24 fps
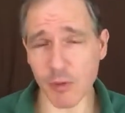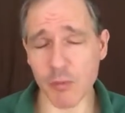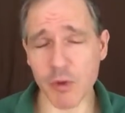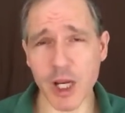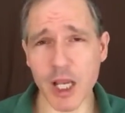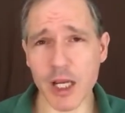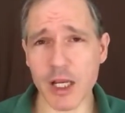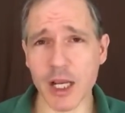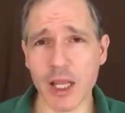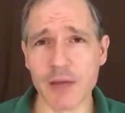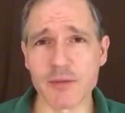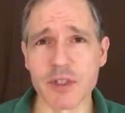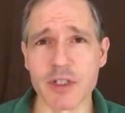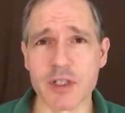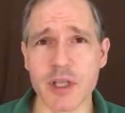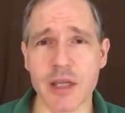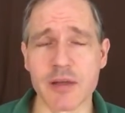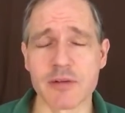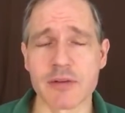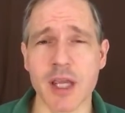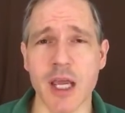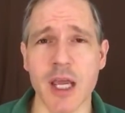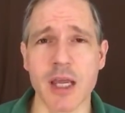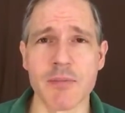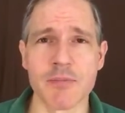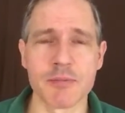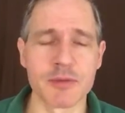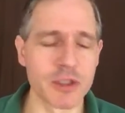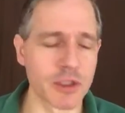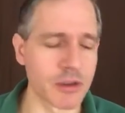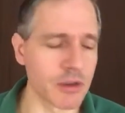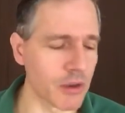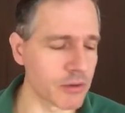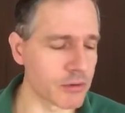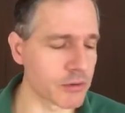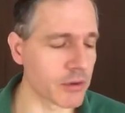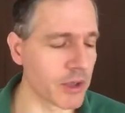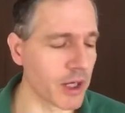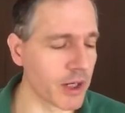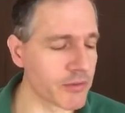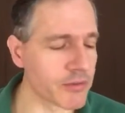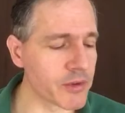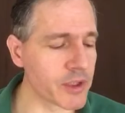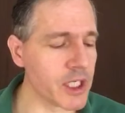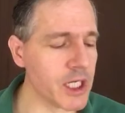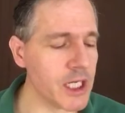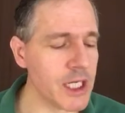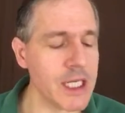We're not going to have time to go through
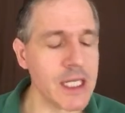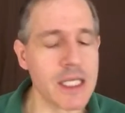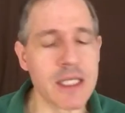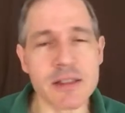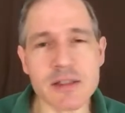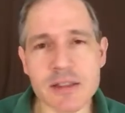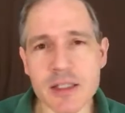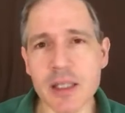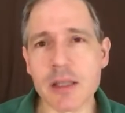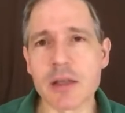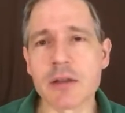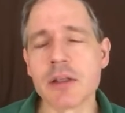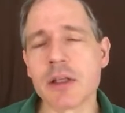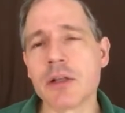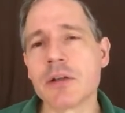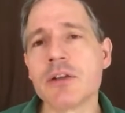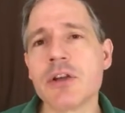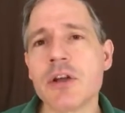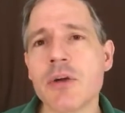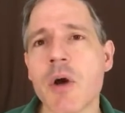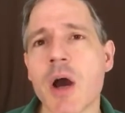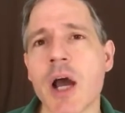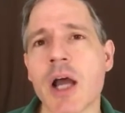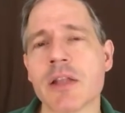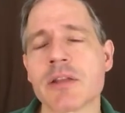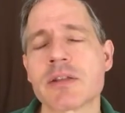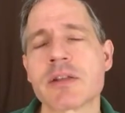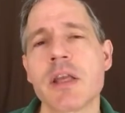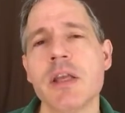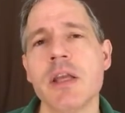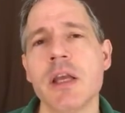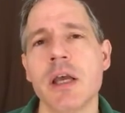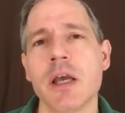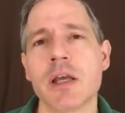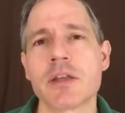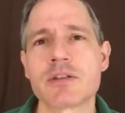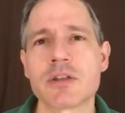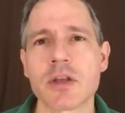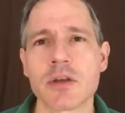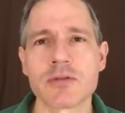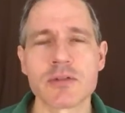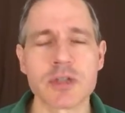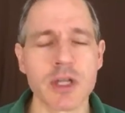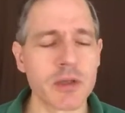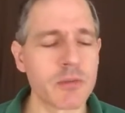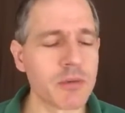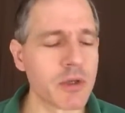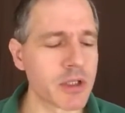every single little nuance
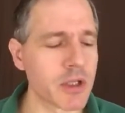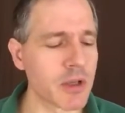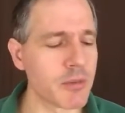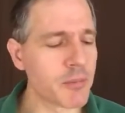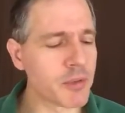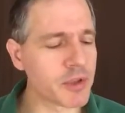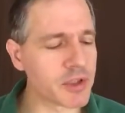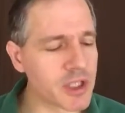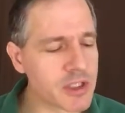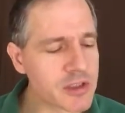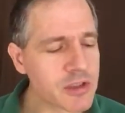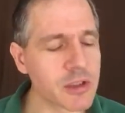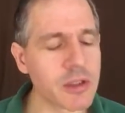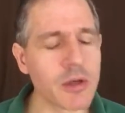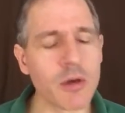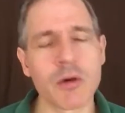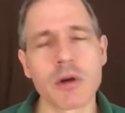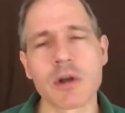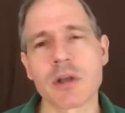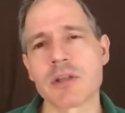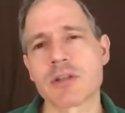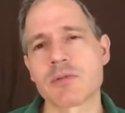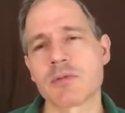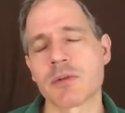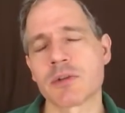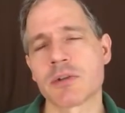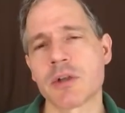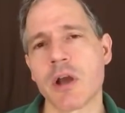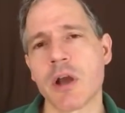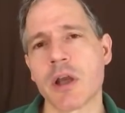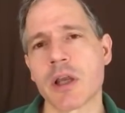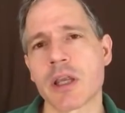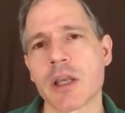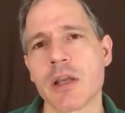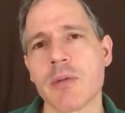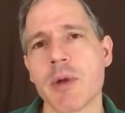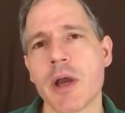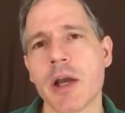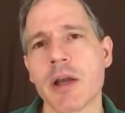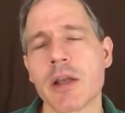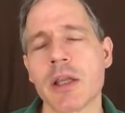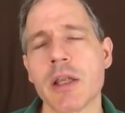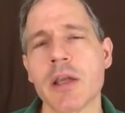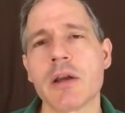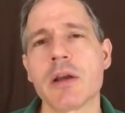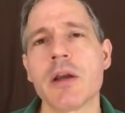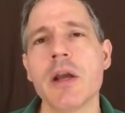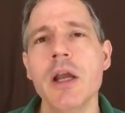associated with it, but these are the organs we're talking
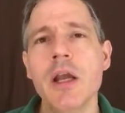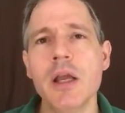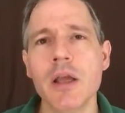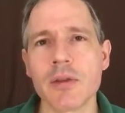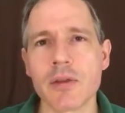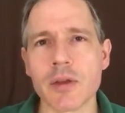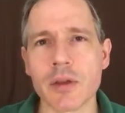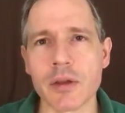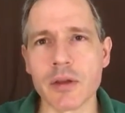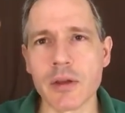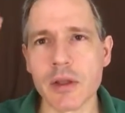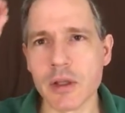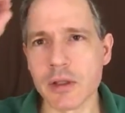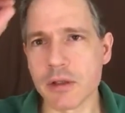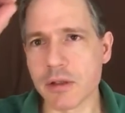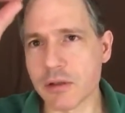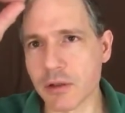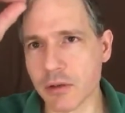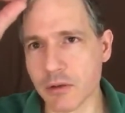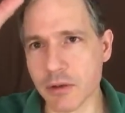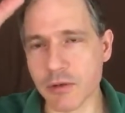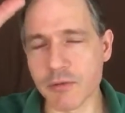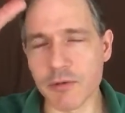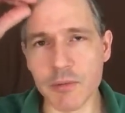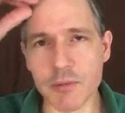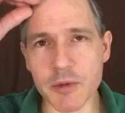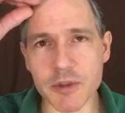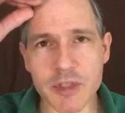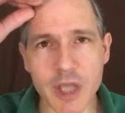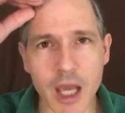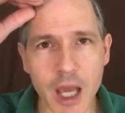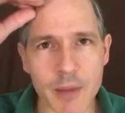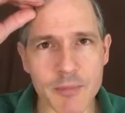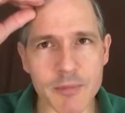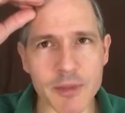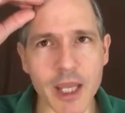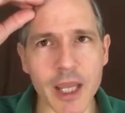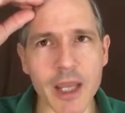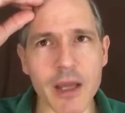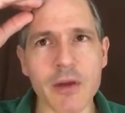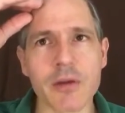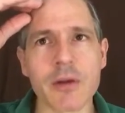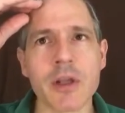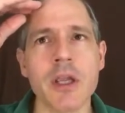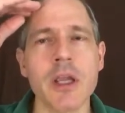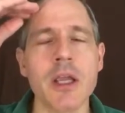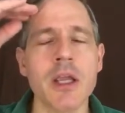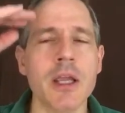about here, the going from the top
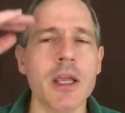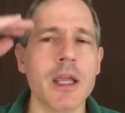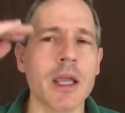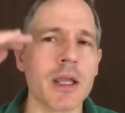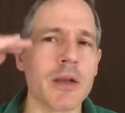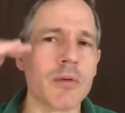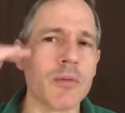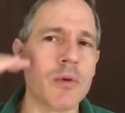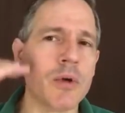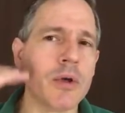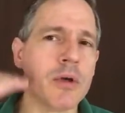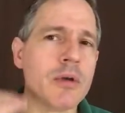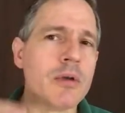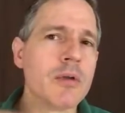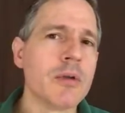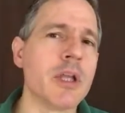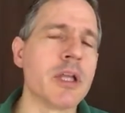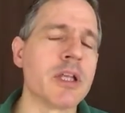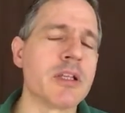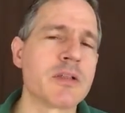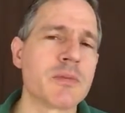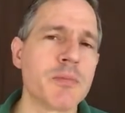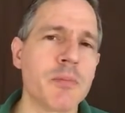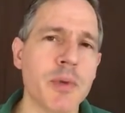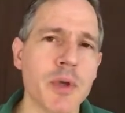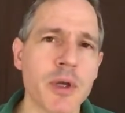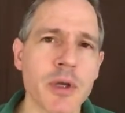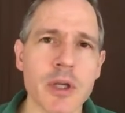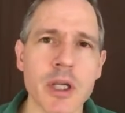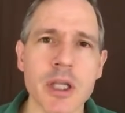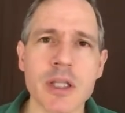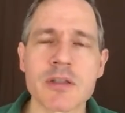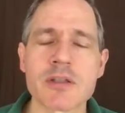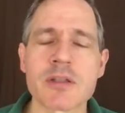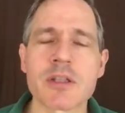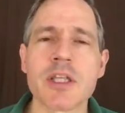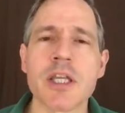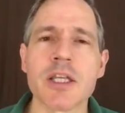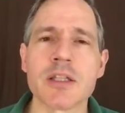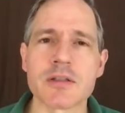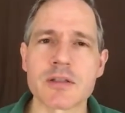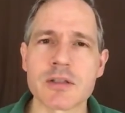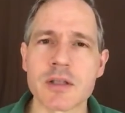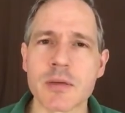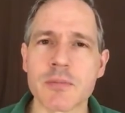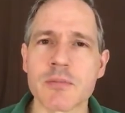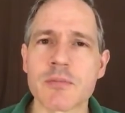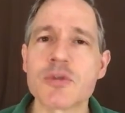down and we'll experience,
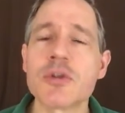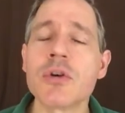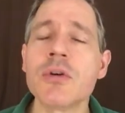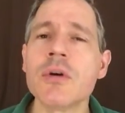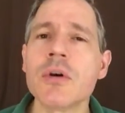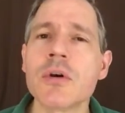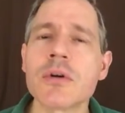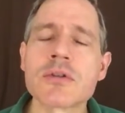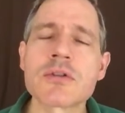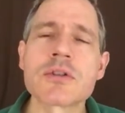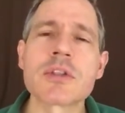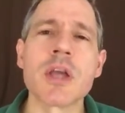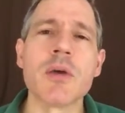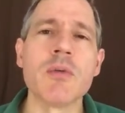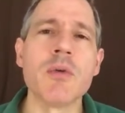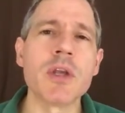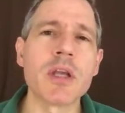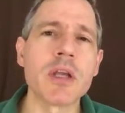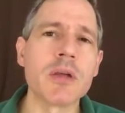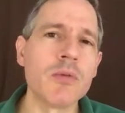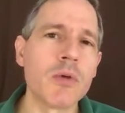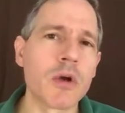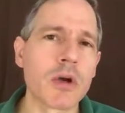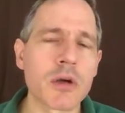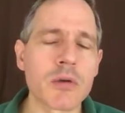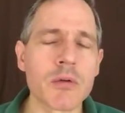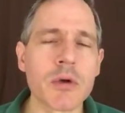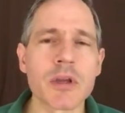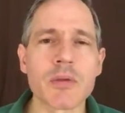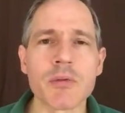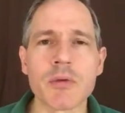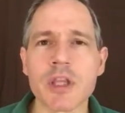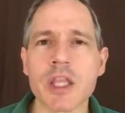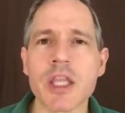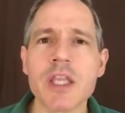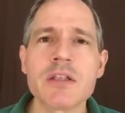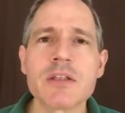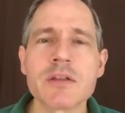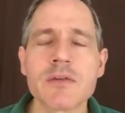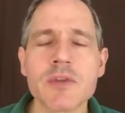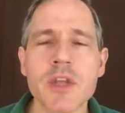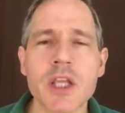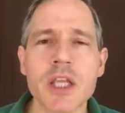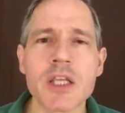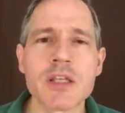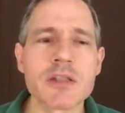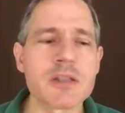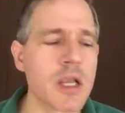get some tools that we can work with with each
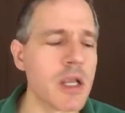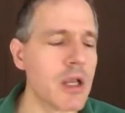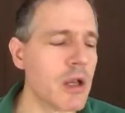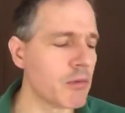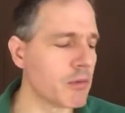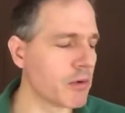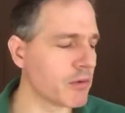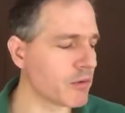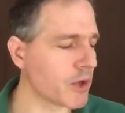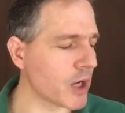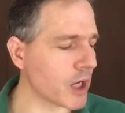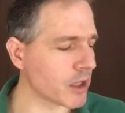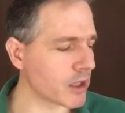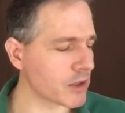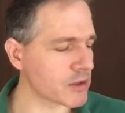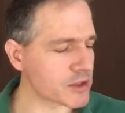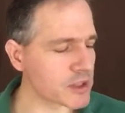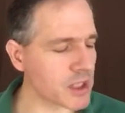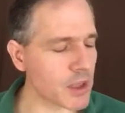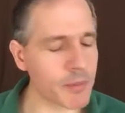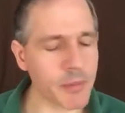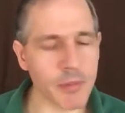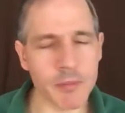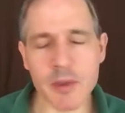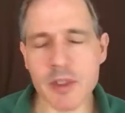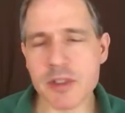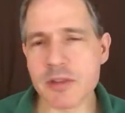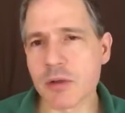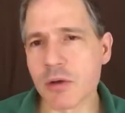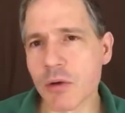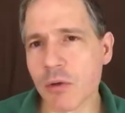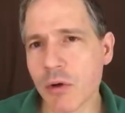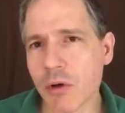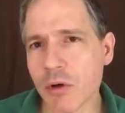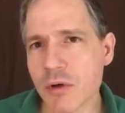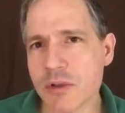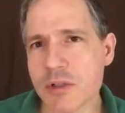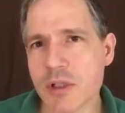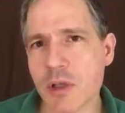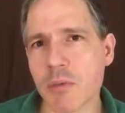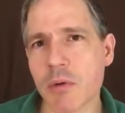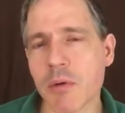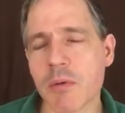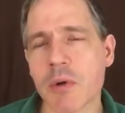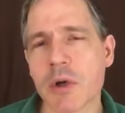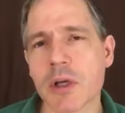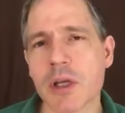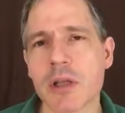of these. We've got our supplements and oils that
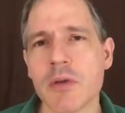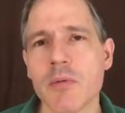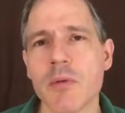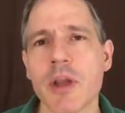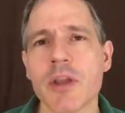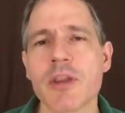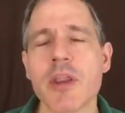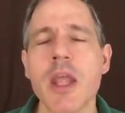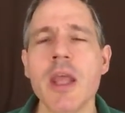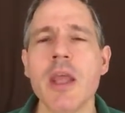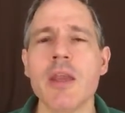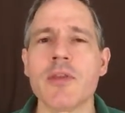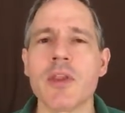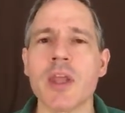we're working with.